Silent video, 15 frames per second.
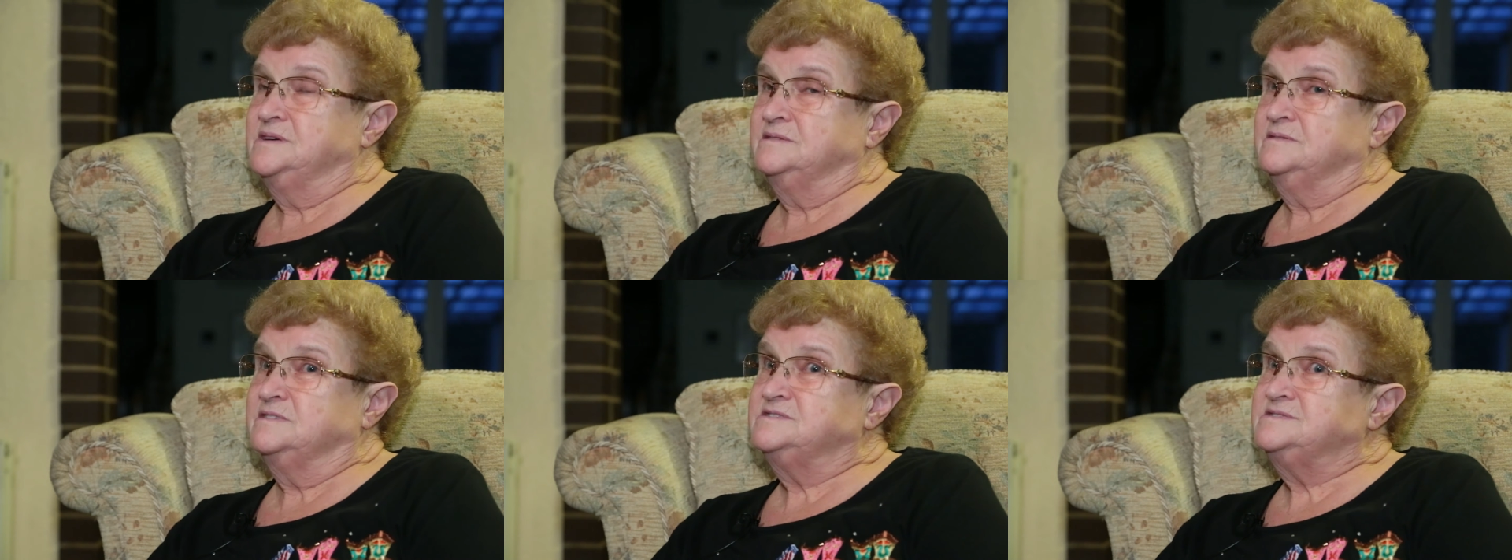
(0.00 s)

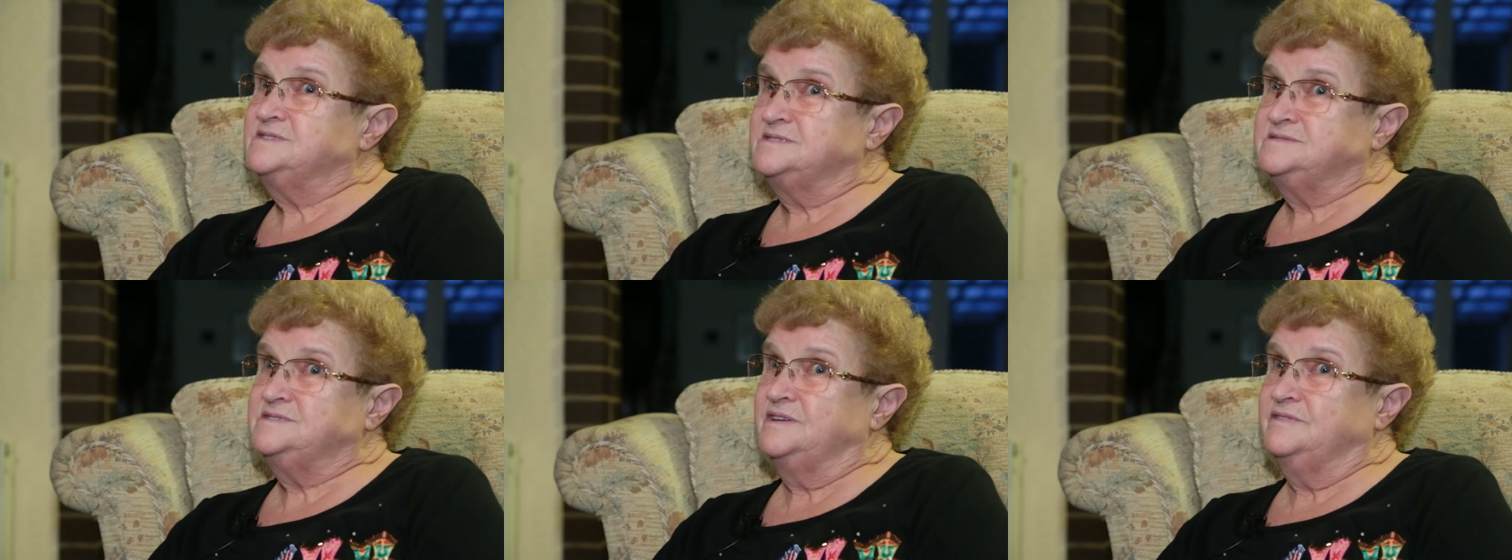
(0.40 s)
that they're
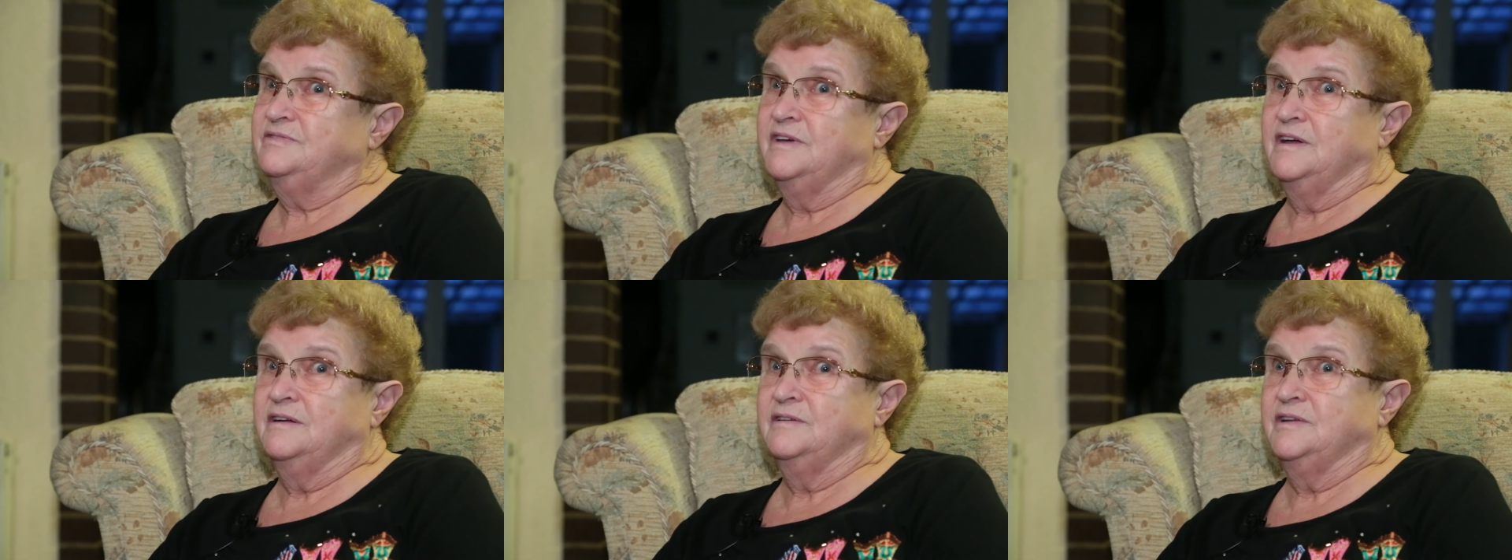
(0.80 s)

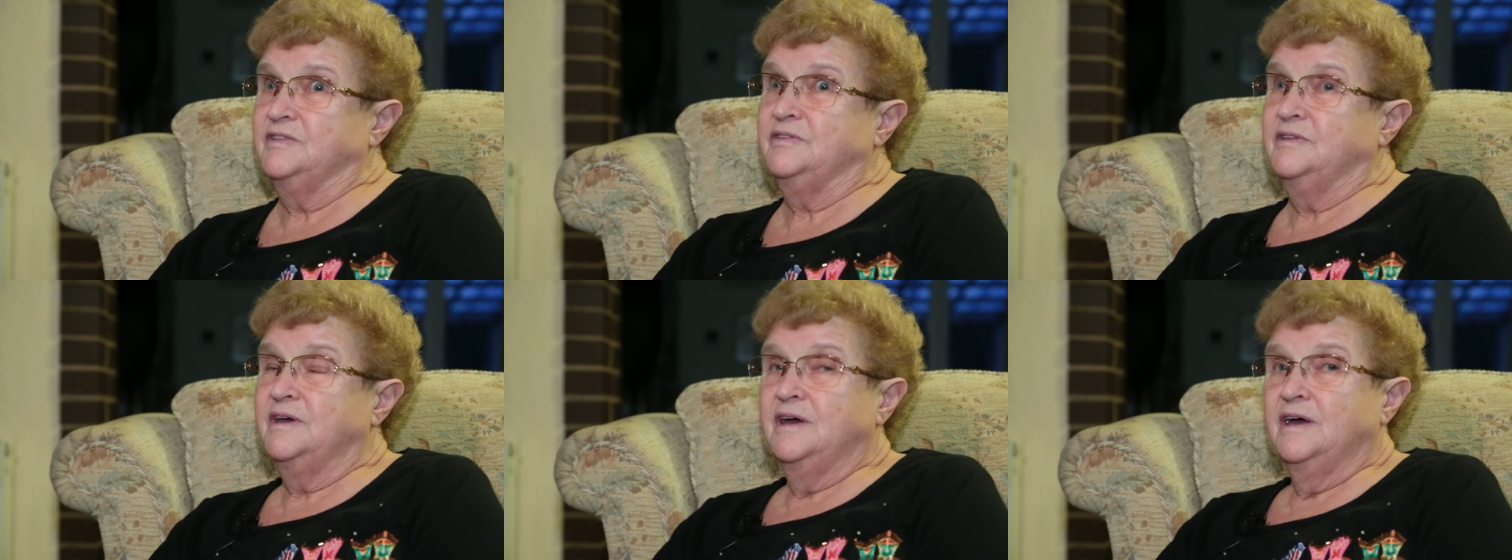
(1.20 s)
sitting there
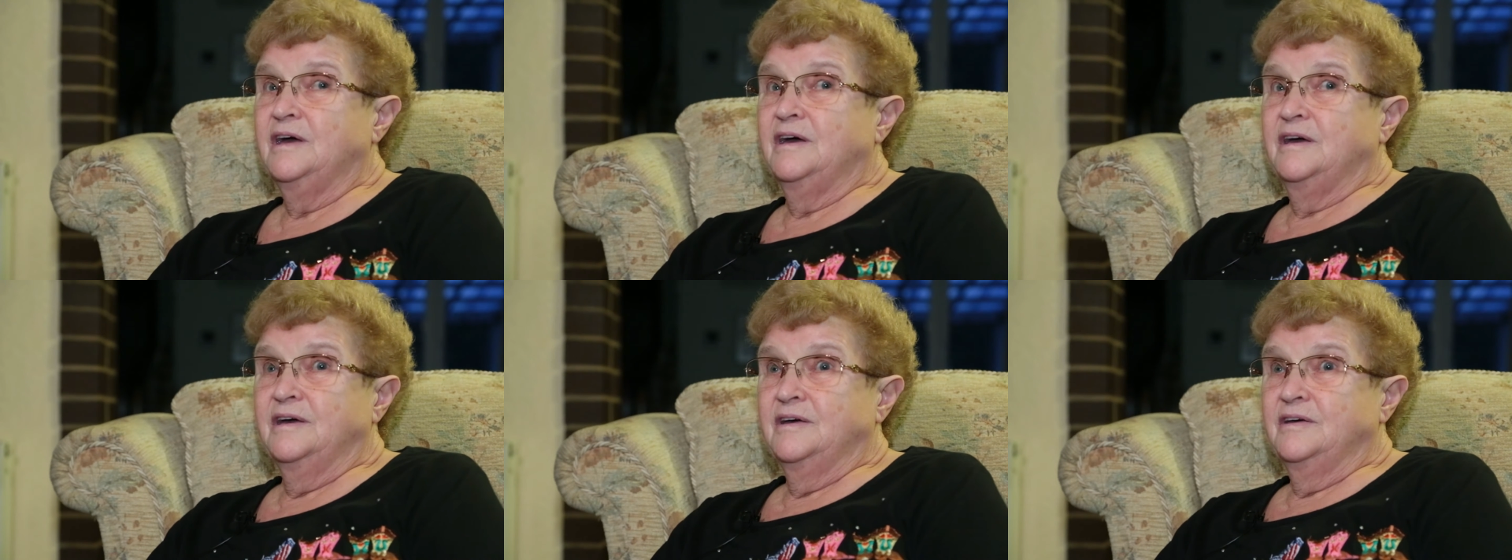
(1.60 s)
and
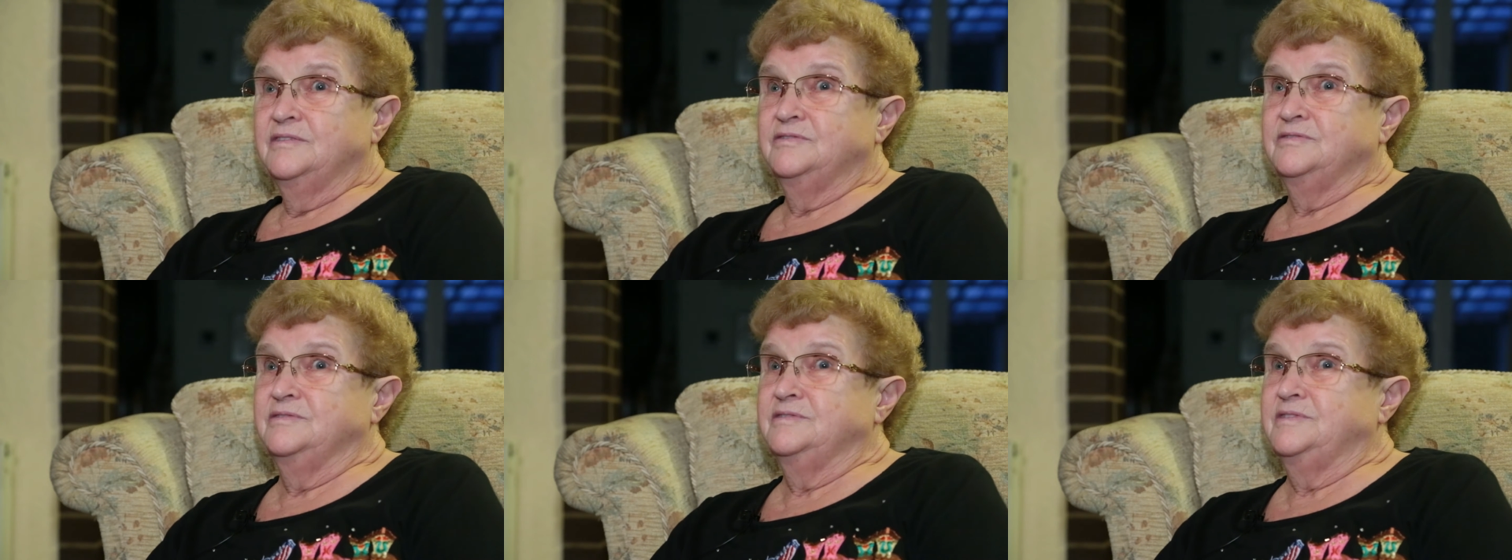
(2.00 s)

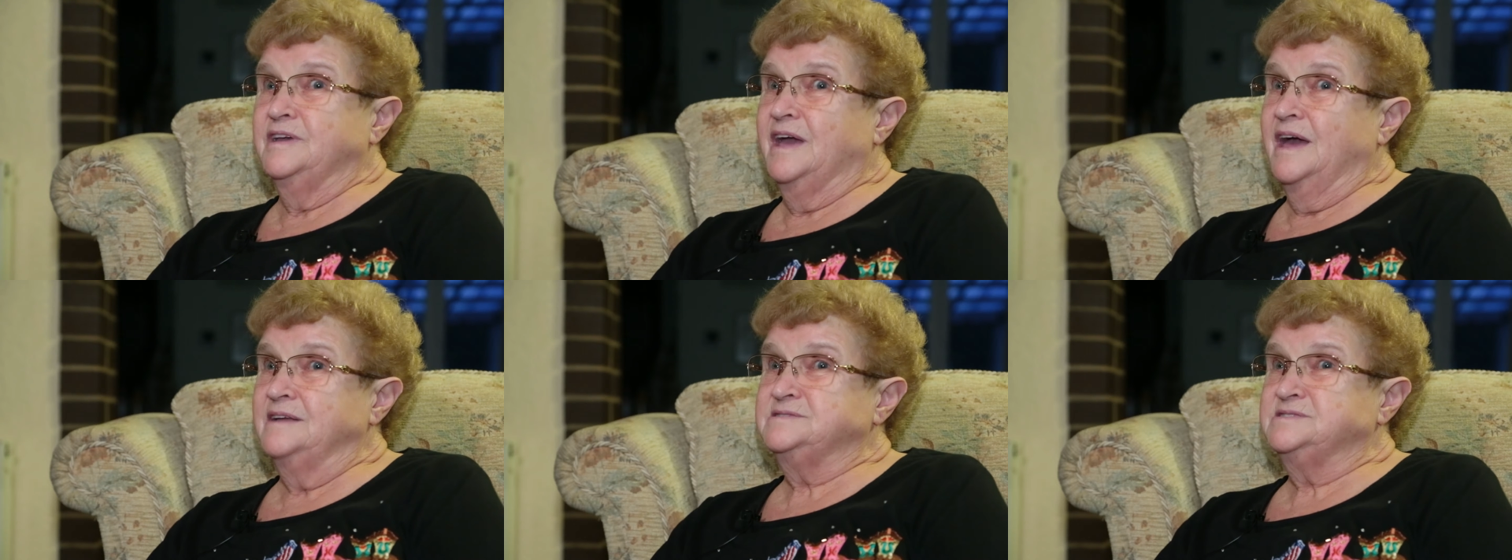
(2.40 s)

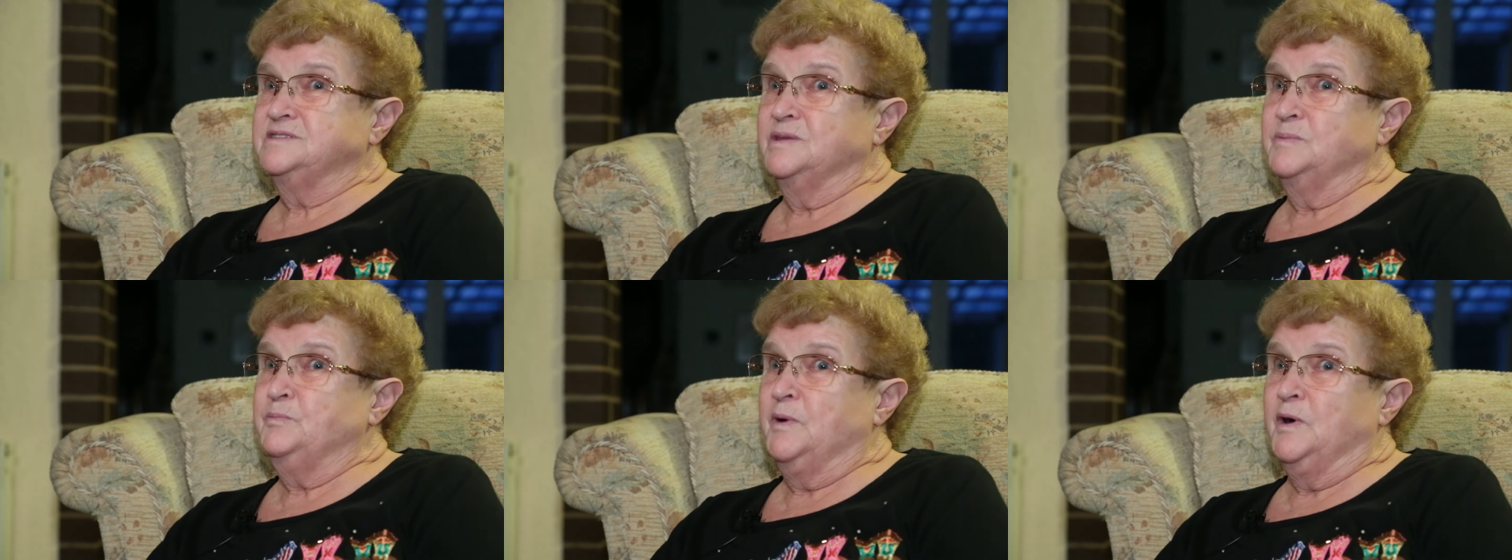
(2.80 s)
they get
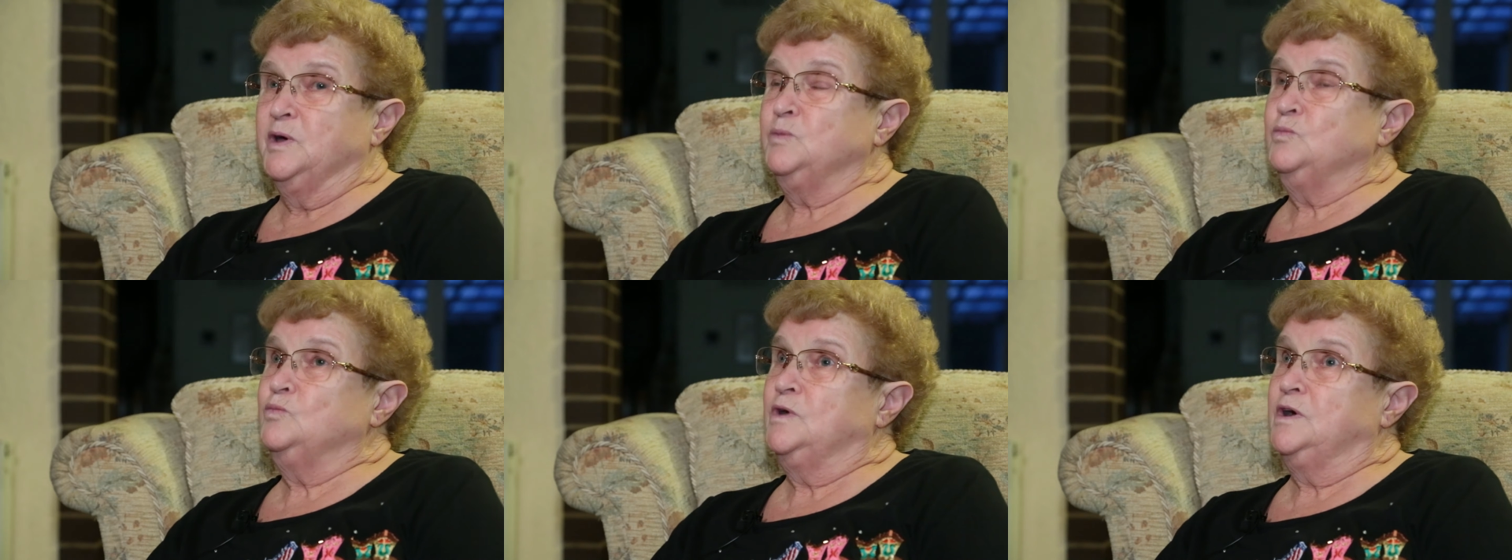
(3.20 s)
to the
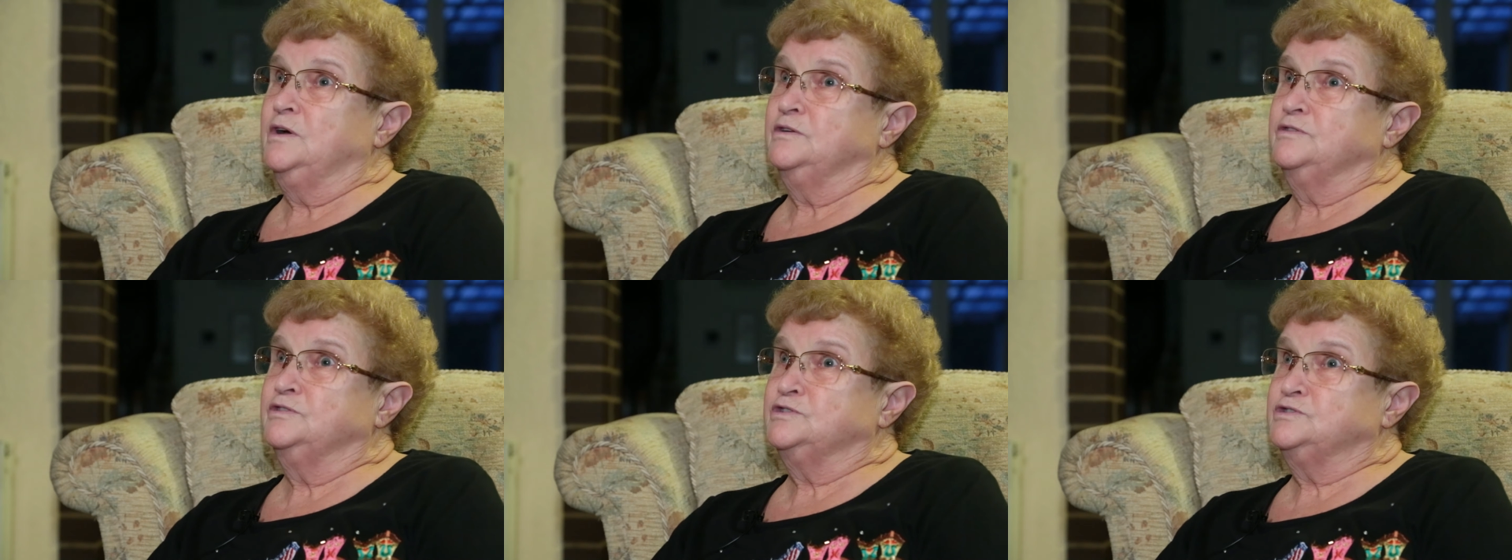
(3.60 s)
point where